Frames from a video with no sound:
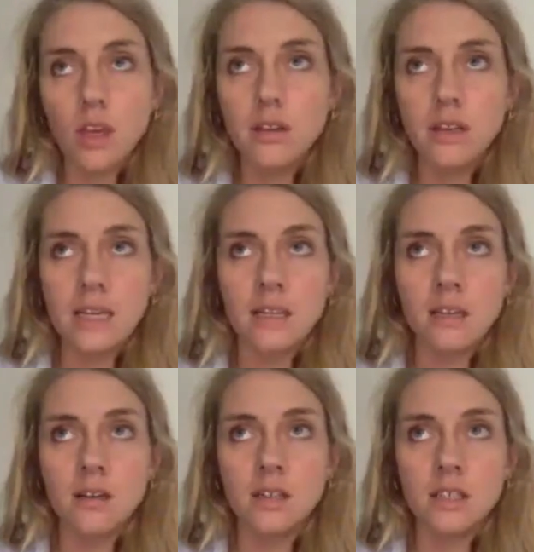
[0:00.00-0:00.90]
then
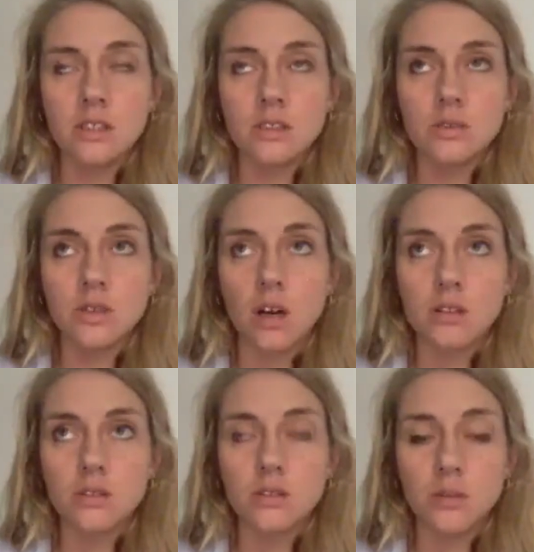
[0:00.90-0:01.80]
uh, it should
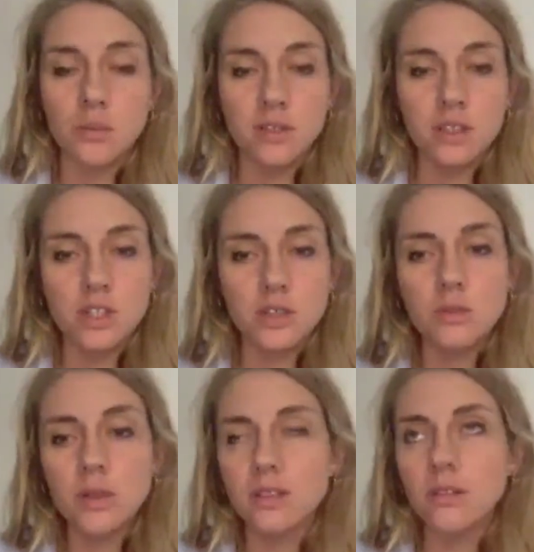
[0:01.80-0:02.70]
not be an issue.
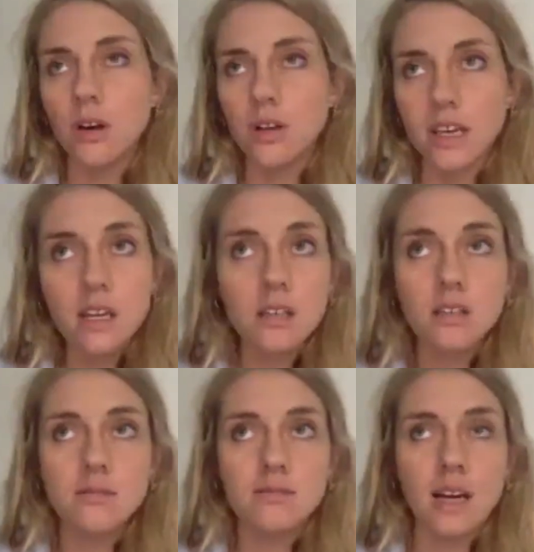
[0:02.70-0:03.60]
But
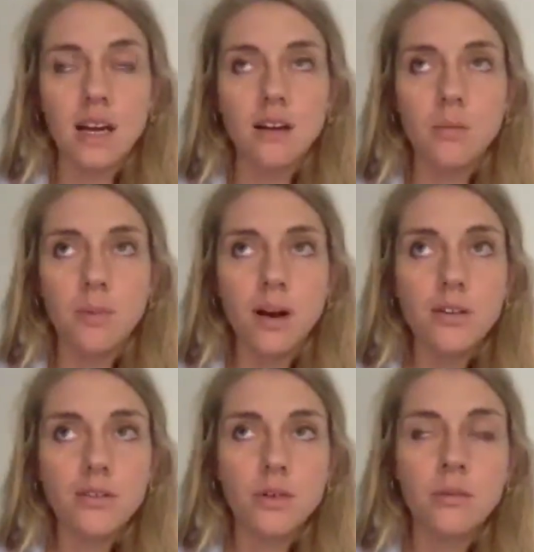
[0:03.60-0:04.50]
again,
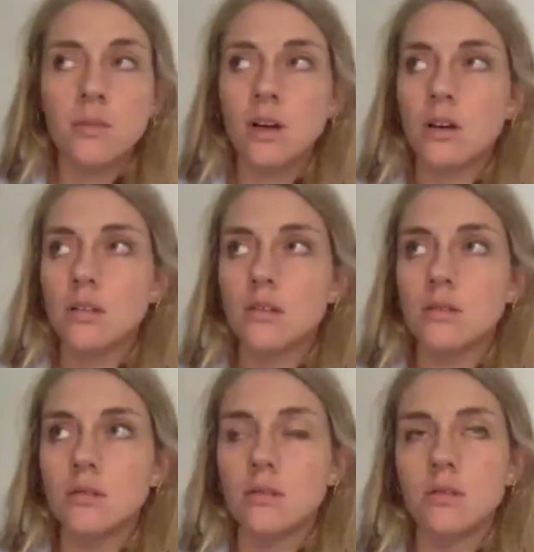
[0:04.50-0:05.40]
apart from
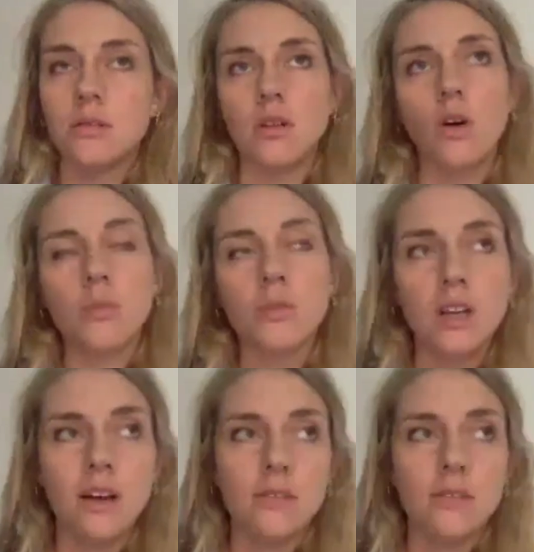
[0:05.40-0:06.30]
uh, hormone
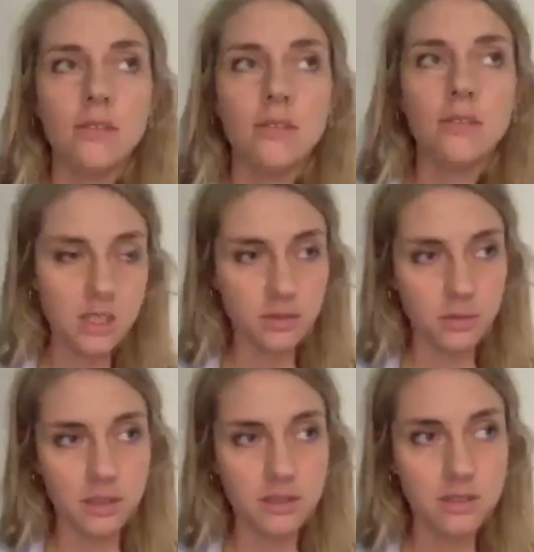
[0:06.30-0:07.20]
levels
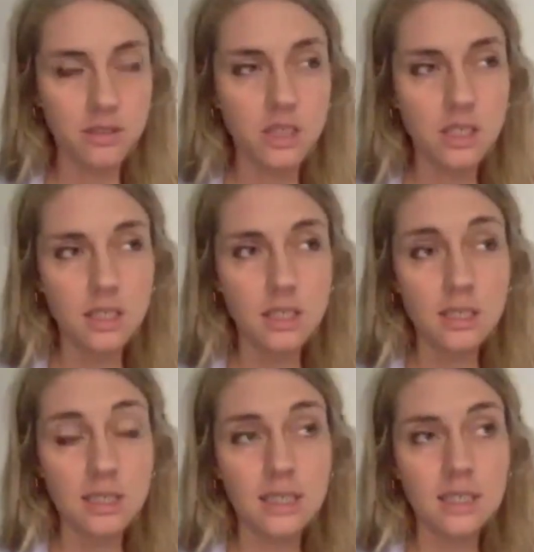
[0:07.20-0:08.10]
measurements,
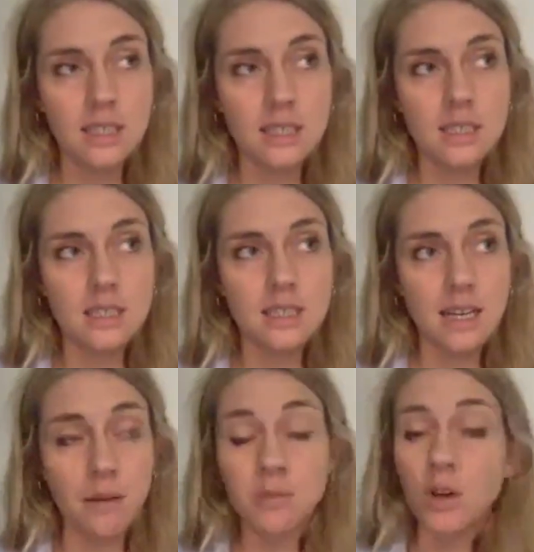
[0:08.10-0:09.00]

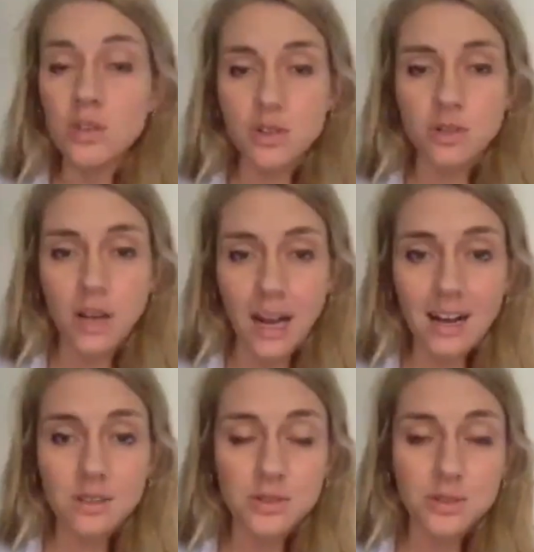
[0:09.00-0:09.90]
I'm not sure
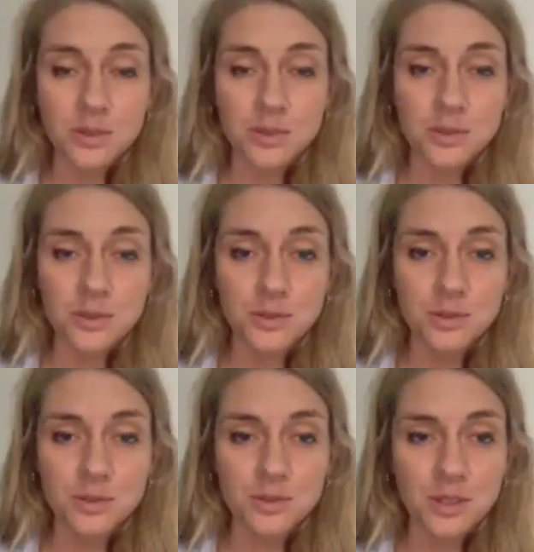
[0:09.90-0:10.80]
how
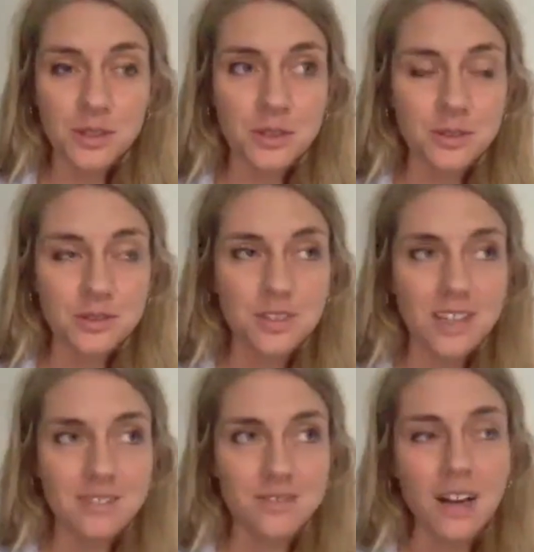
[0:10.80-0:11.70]
to, you know,
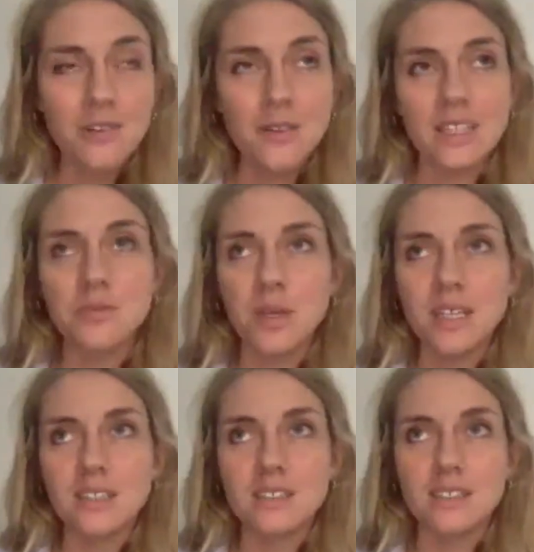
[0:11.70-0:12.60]
evaluate,
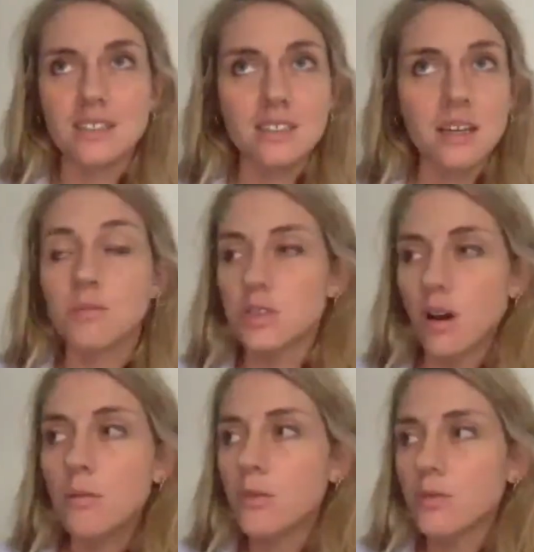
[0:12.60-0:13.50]
because it's the same.
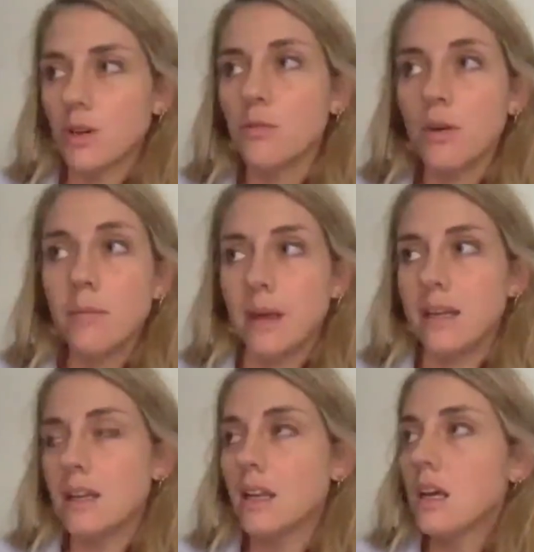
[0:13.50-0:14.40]
Some some
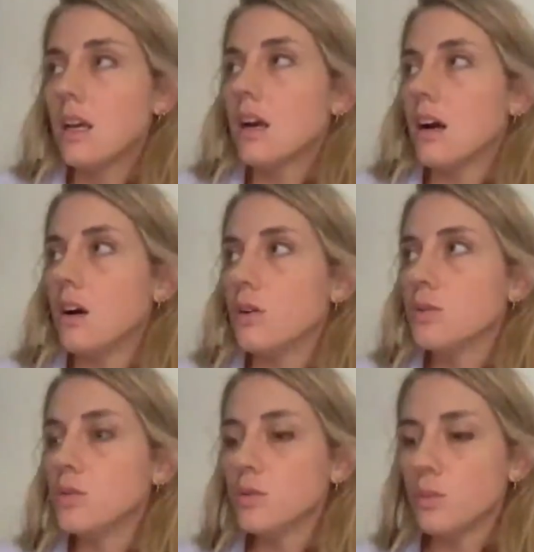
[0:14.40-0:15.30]
women Uh,
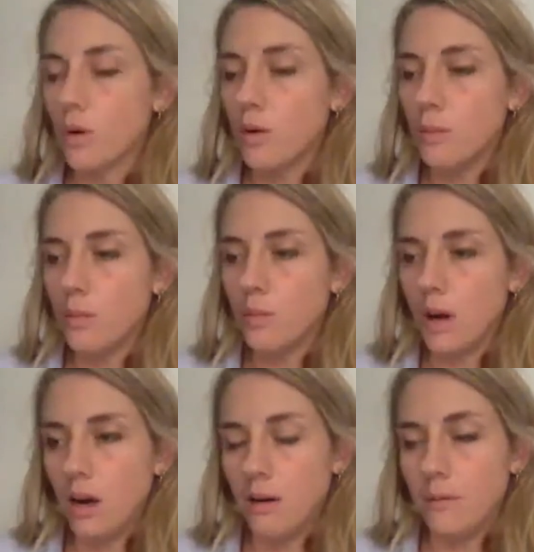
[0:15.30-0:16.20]
who were
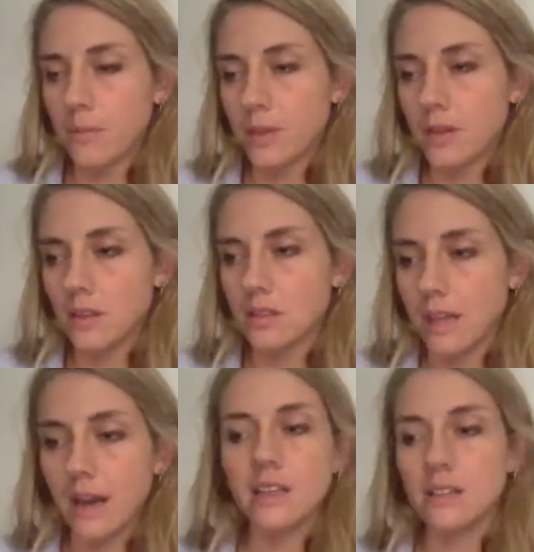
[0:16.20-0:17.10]
um,
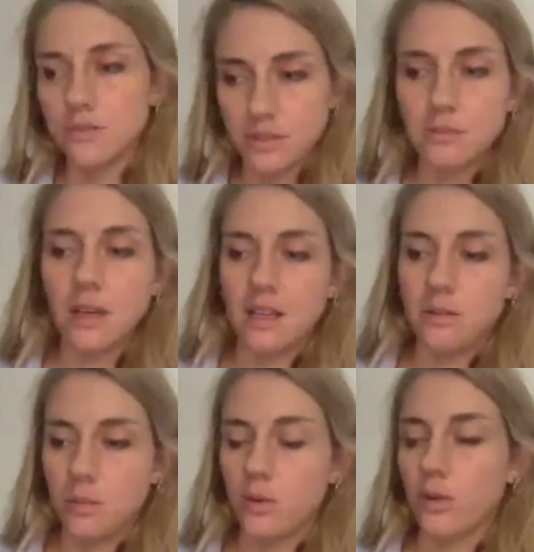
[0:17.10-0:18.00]
assigned female
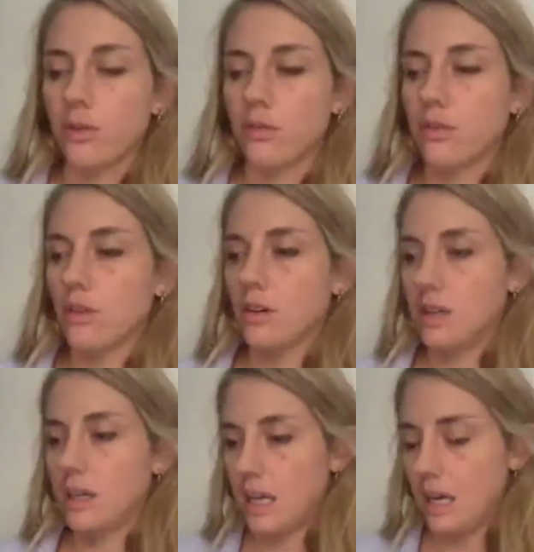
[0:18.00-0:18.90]
at birth
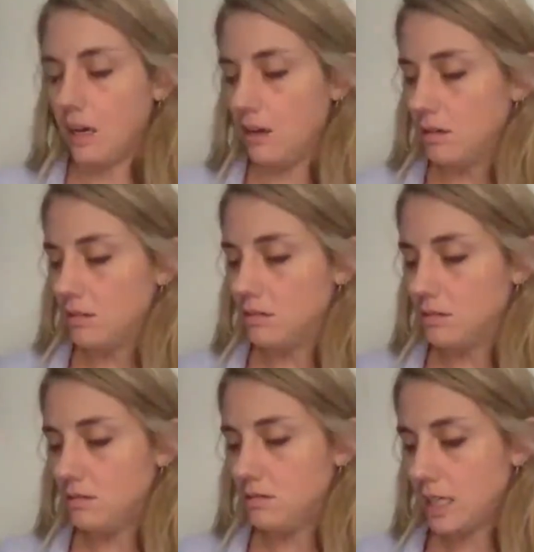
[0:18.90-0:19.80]
uh,
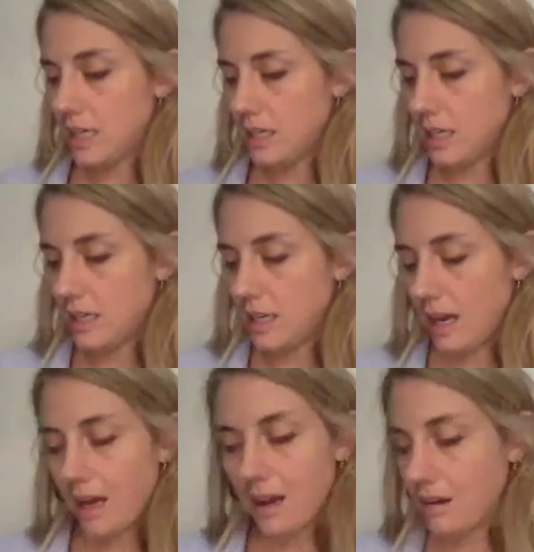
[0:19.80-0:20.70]

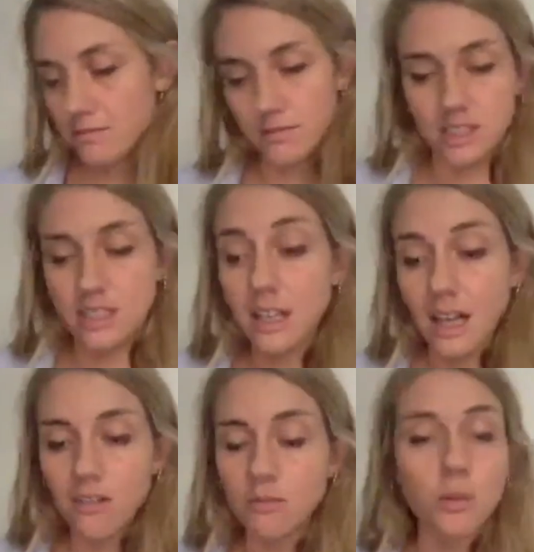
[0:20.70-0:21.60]
still
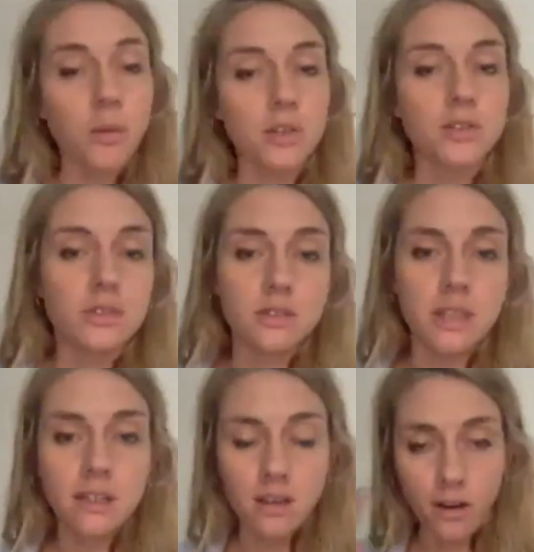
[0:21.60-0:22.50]
have more muscles
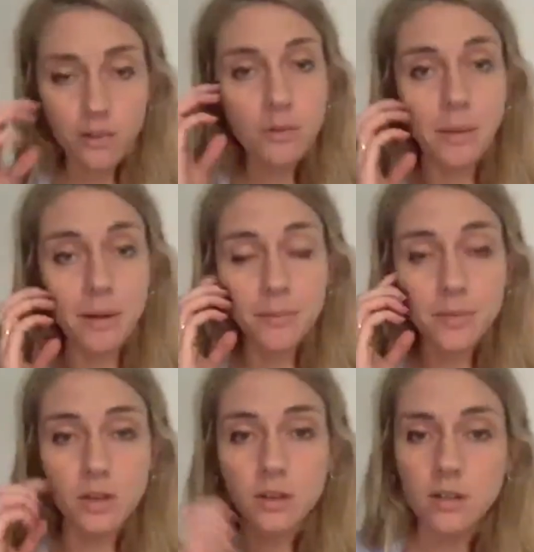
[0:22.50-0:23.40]
than other women,
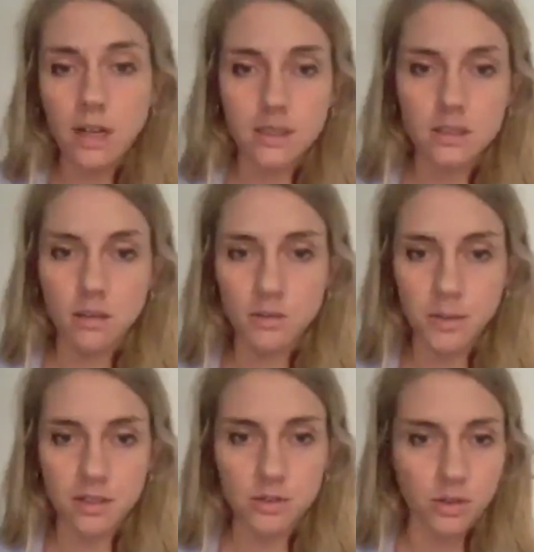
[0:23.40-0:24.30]
you know, like some
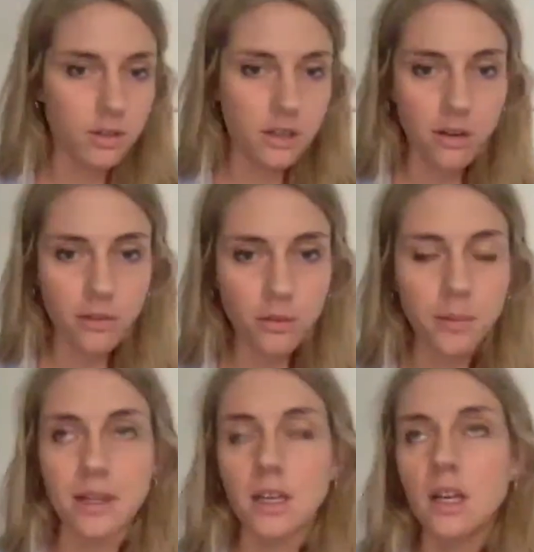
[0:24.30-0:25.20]
women are stronger than other women.